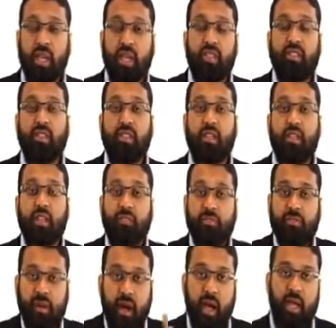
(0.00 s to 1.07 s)
is to
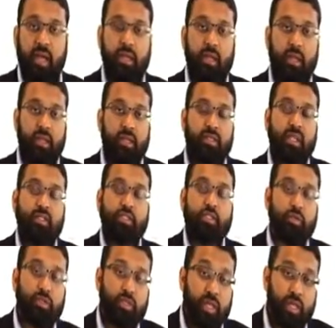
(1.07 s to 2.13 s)
confine
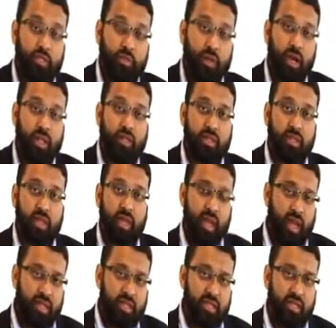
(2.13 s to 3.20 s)
sexuality
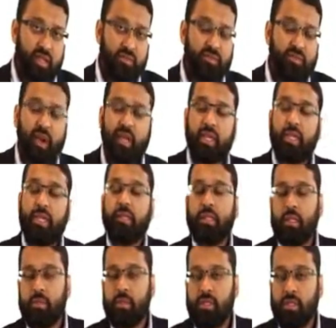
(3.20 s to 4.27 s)
and to confine
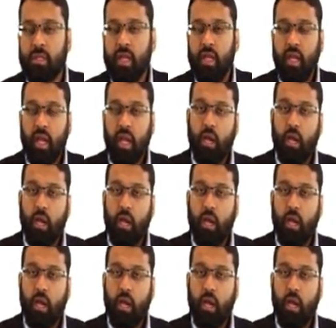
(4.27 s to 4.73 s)
intimacy